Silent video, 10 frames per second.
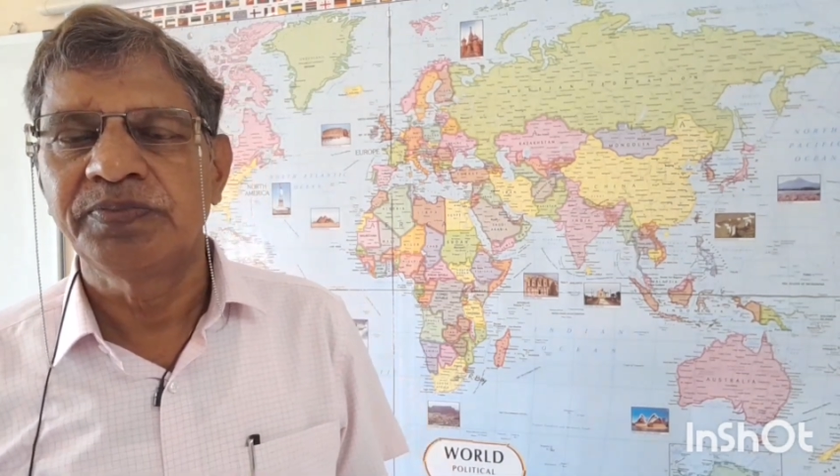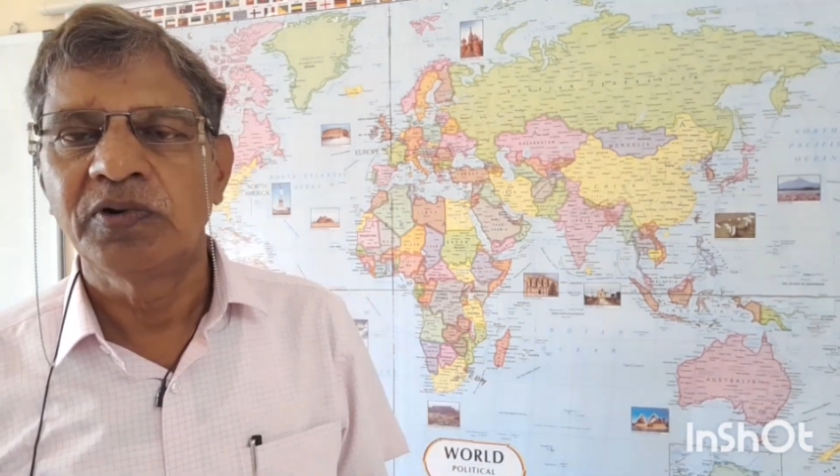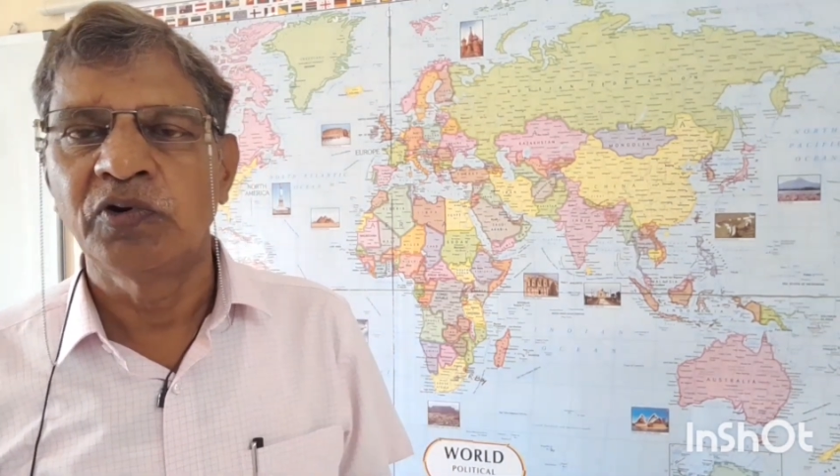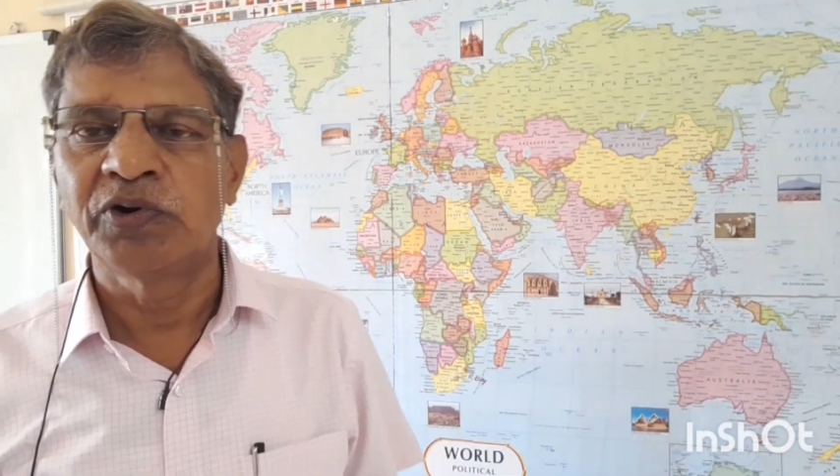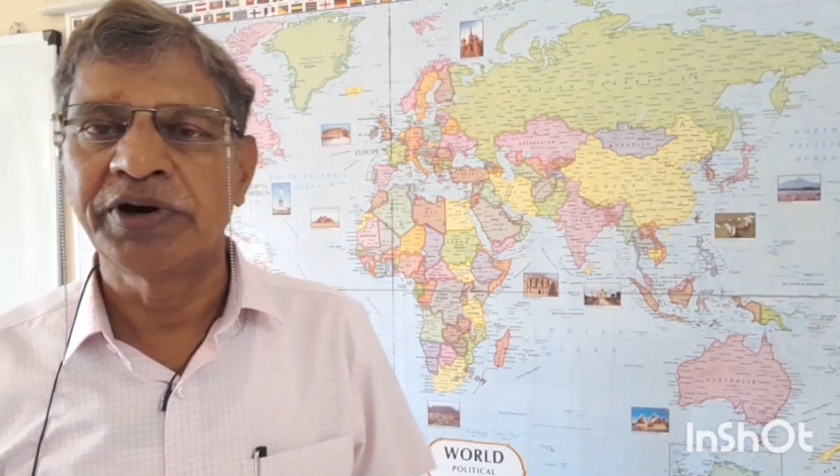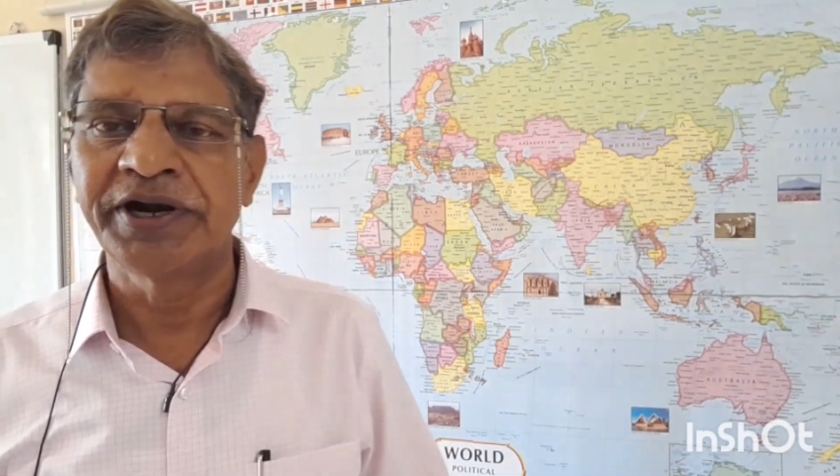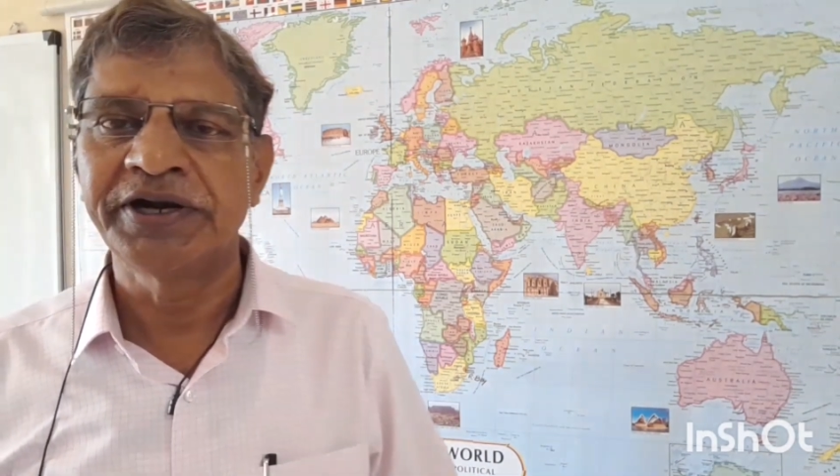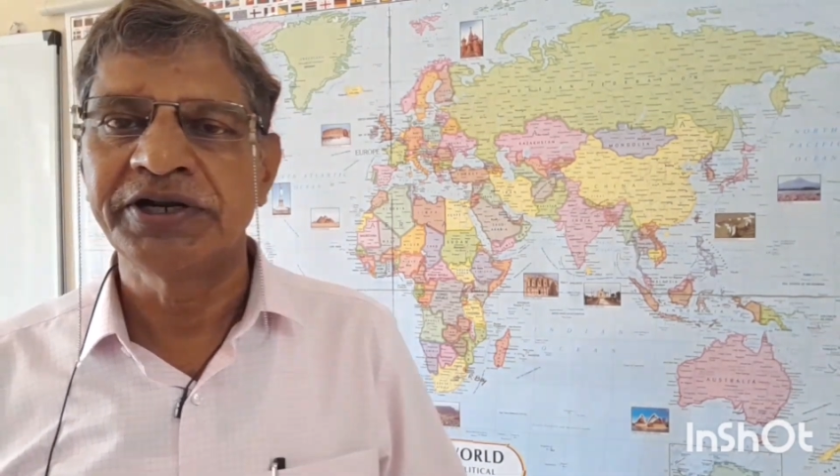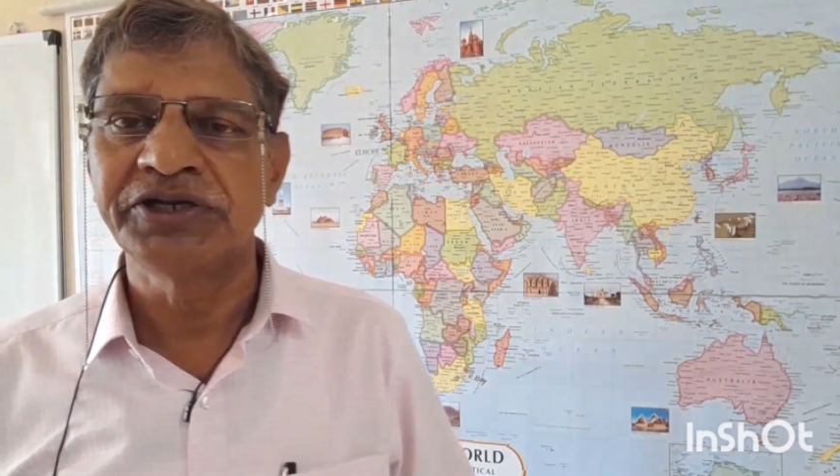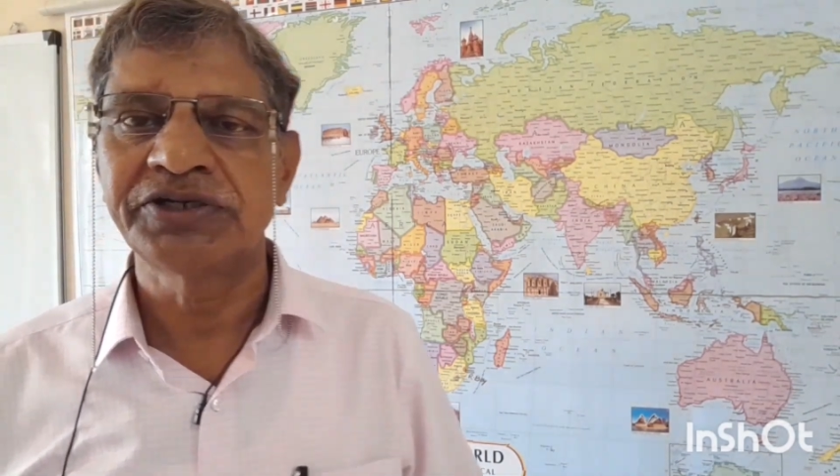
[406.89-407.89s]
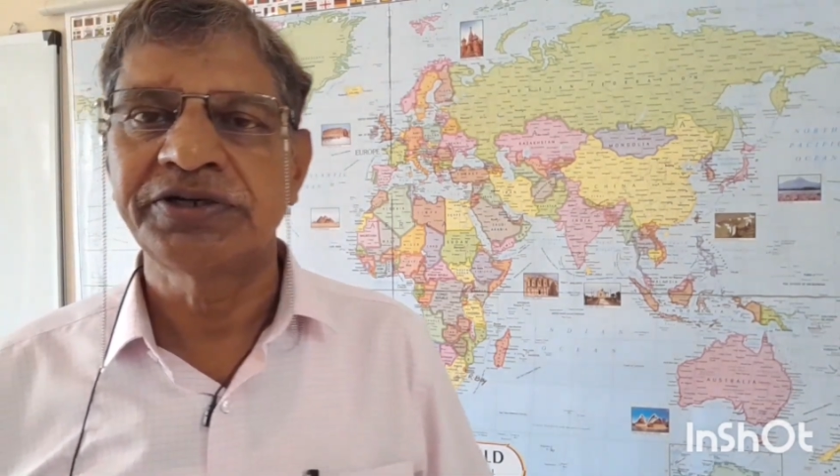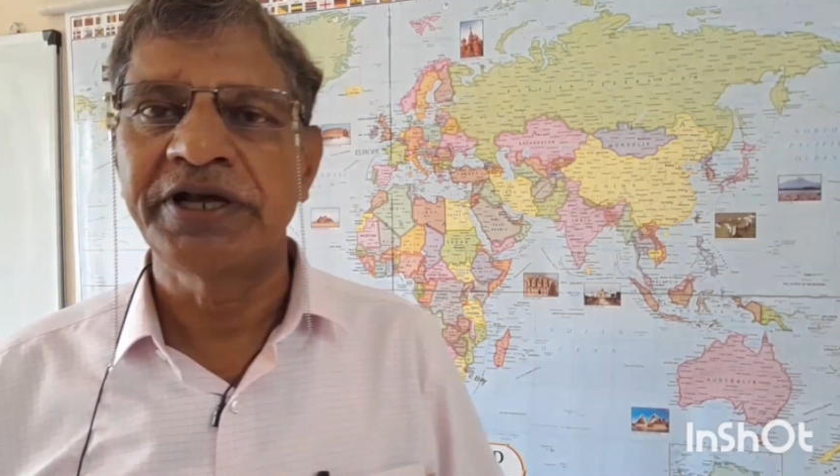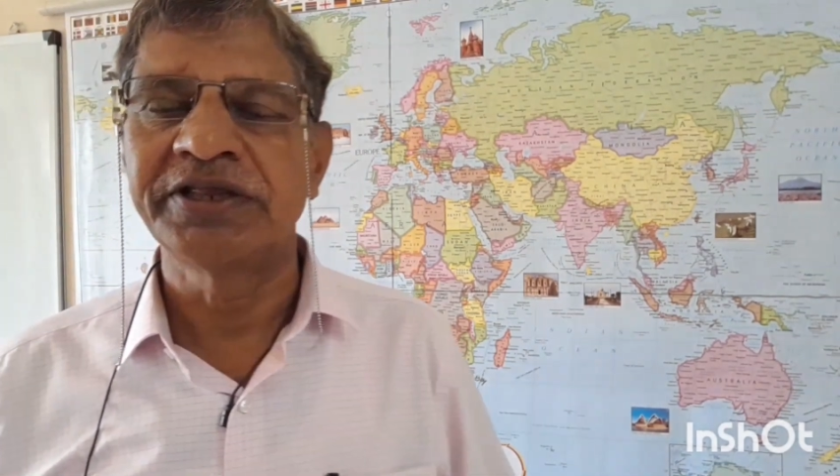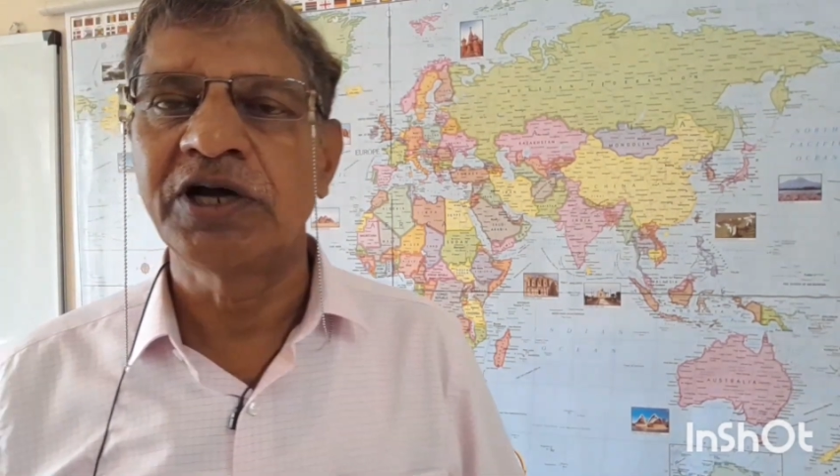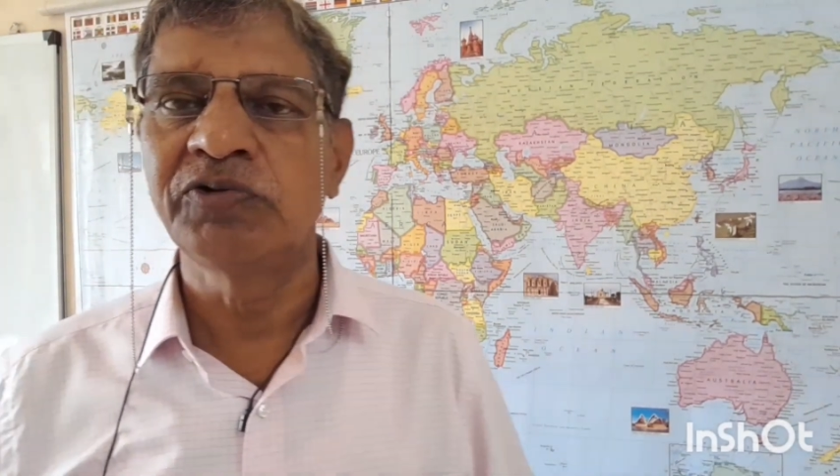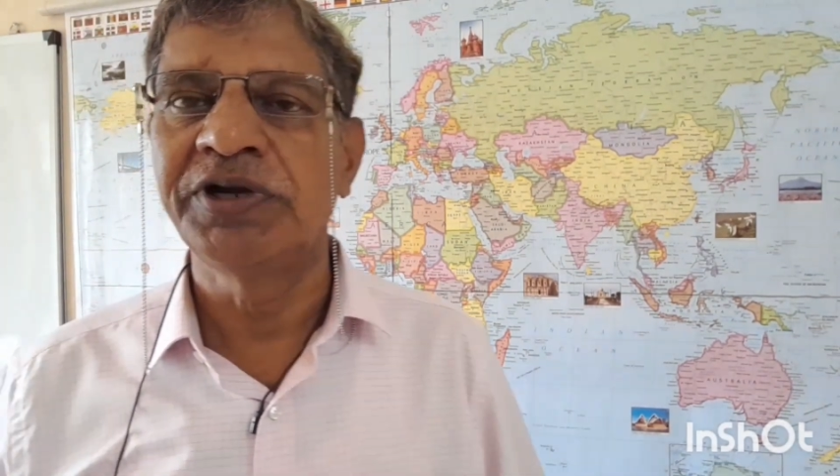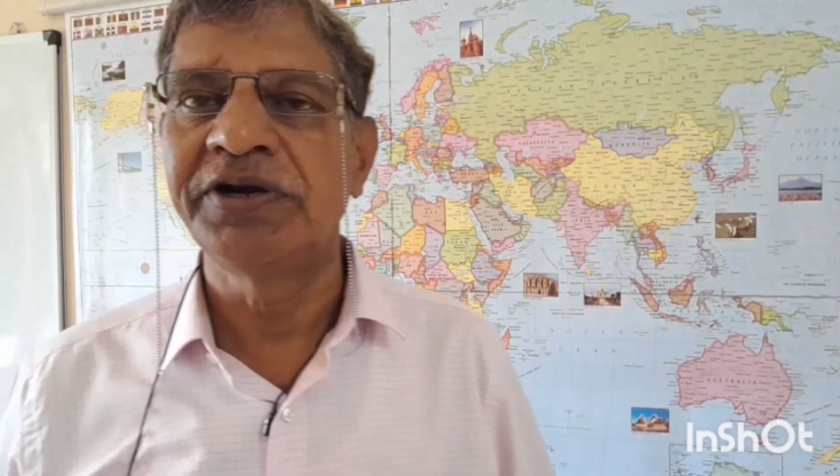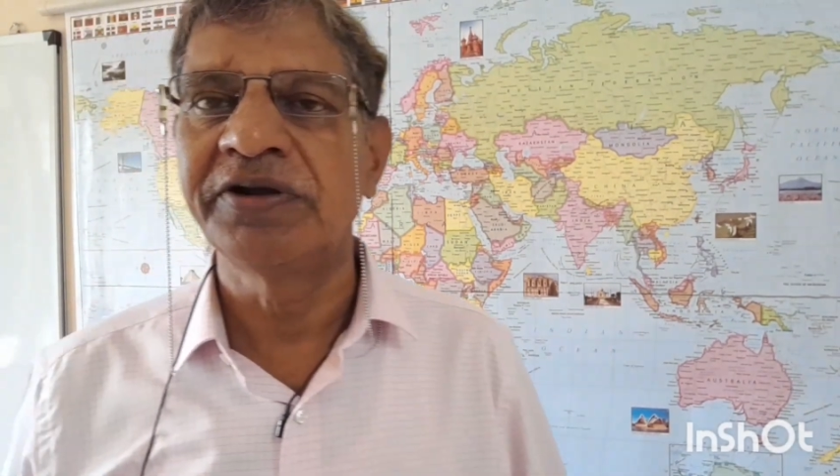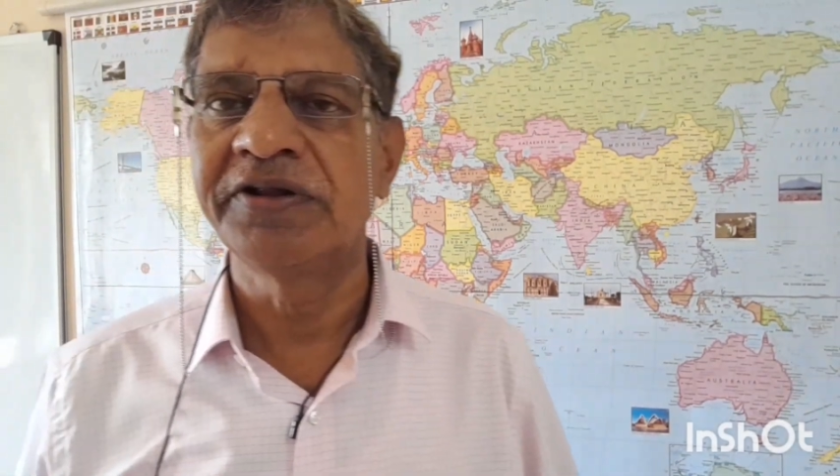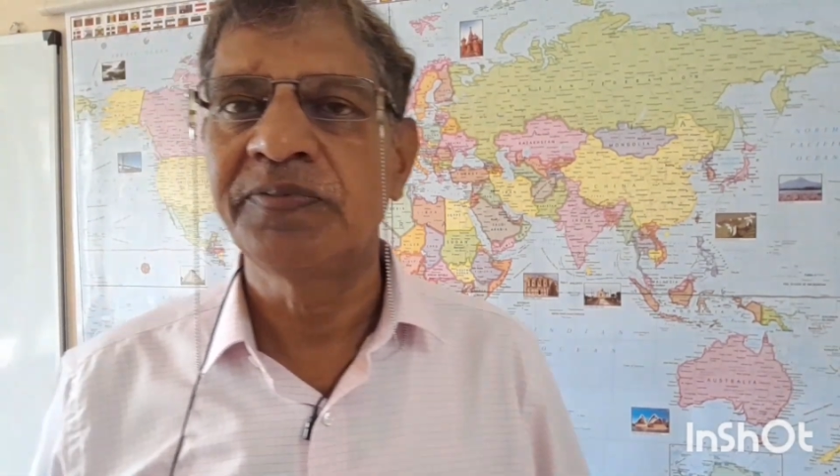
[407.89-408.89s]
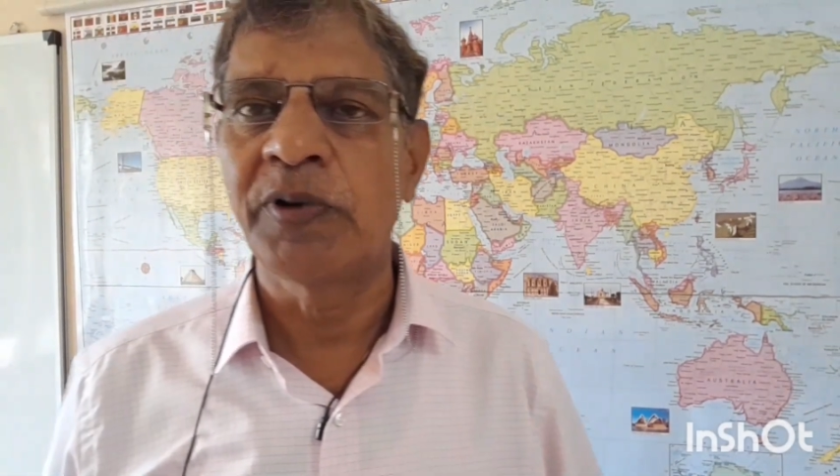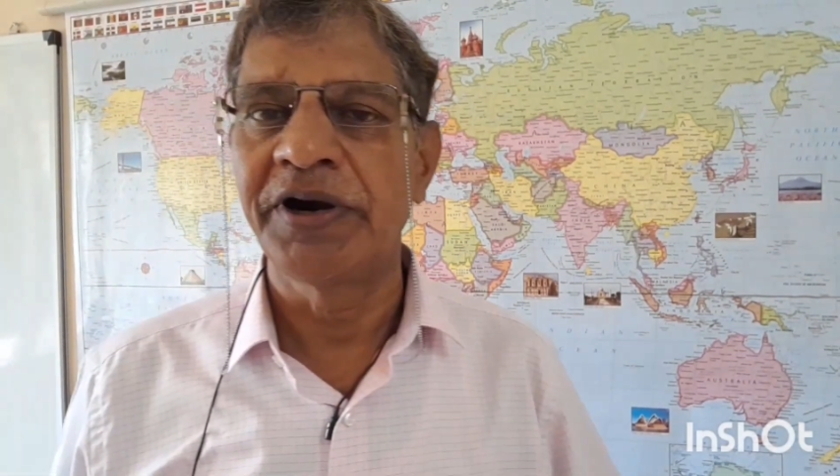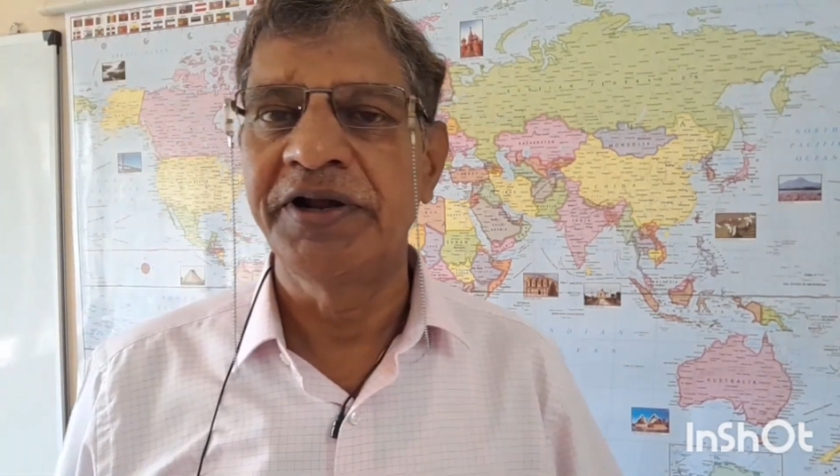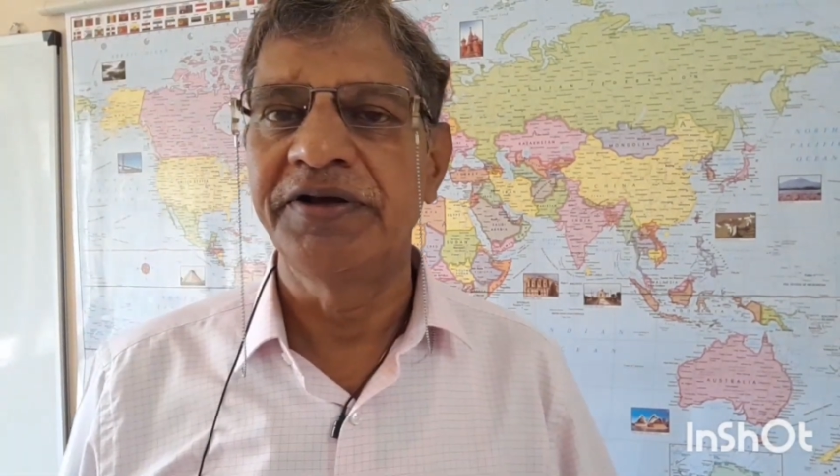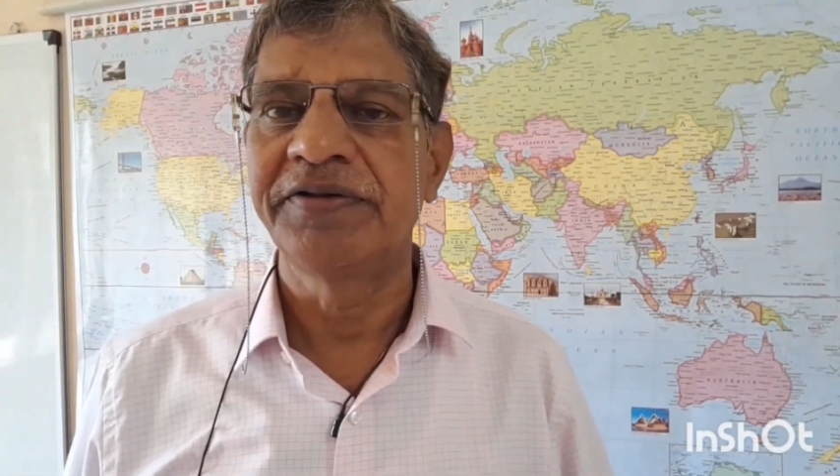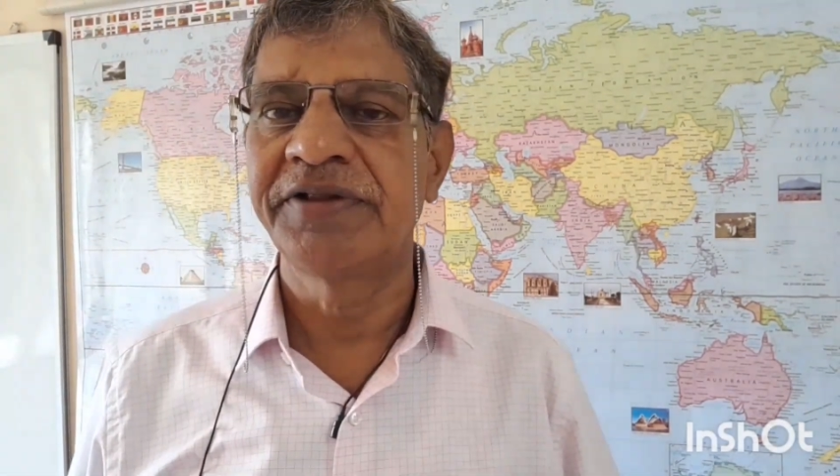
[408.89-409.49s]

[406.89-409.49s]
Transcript: load rate is 10,000 tons per day.